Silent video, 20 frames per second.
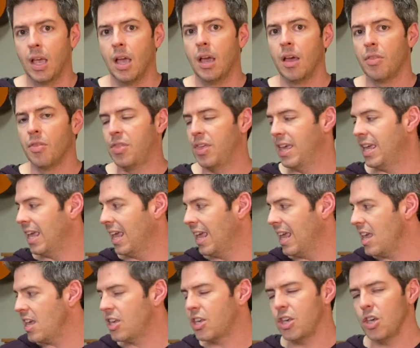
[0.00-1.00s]
The
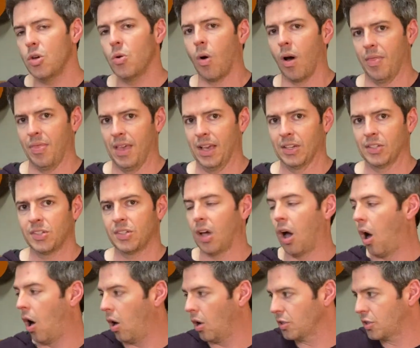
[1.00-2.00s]
EQ on this
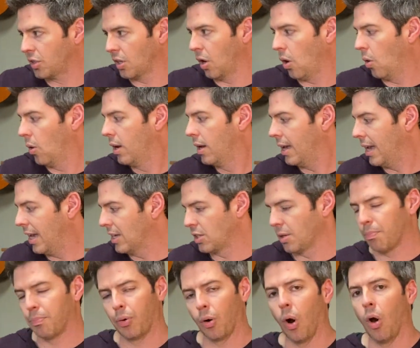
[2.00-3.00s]
also is a
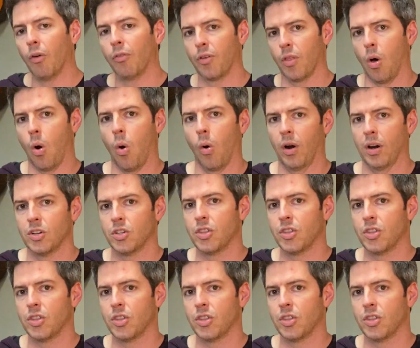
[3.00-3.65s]
pro for the Orange.